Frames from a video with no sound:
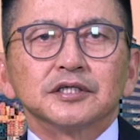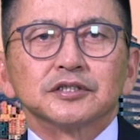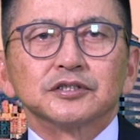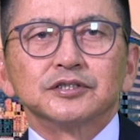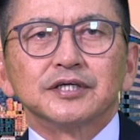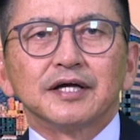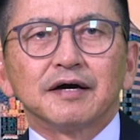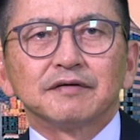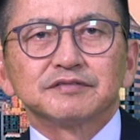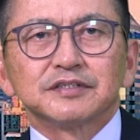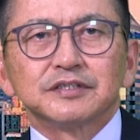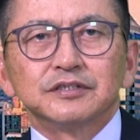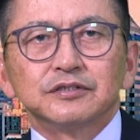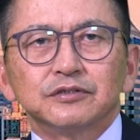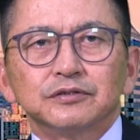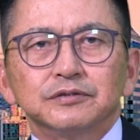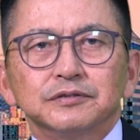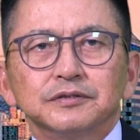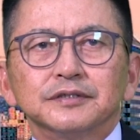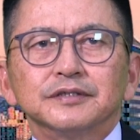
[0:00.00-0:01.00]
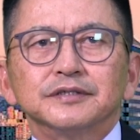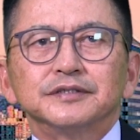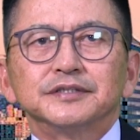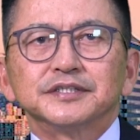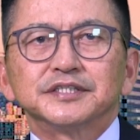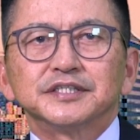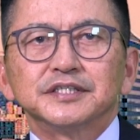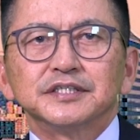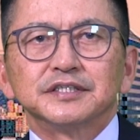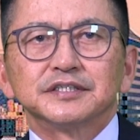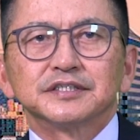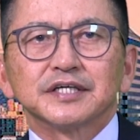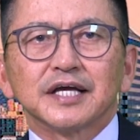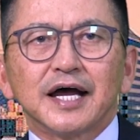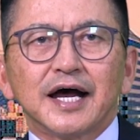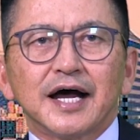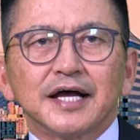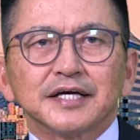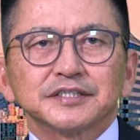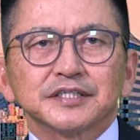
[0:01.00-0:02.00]
Good afternoon. This is
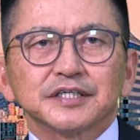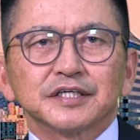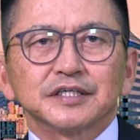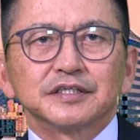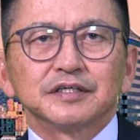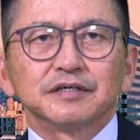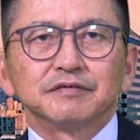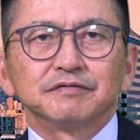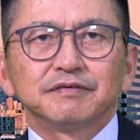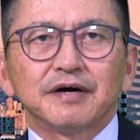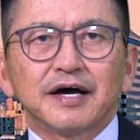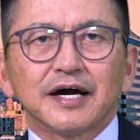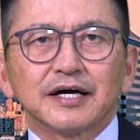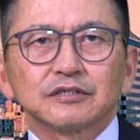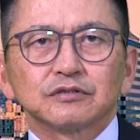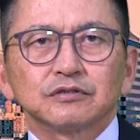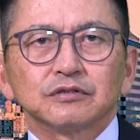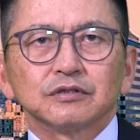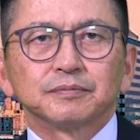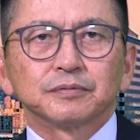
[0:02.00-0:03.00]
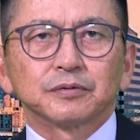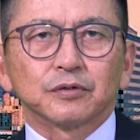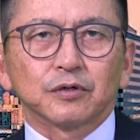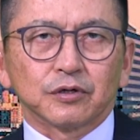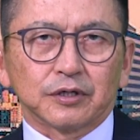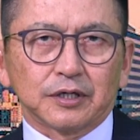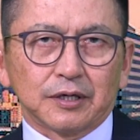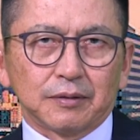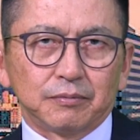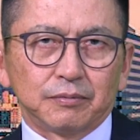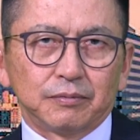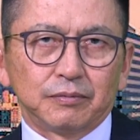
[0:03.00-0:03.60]
Ask DeFacto program.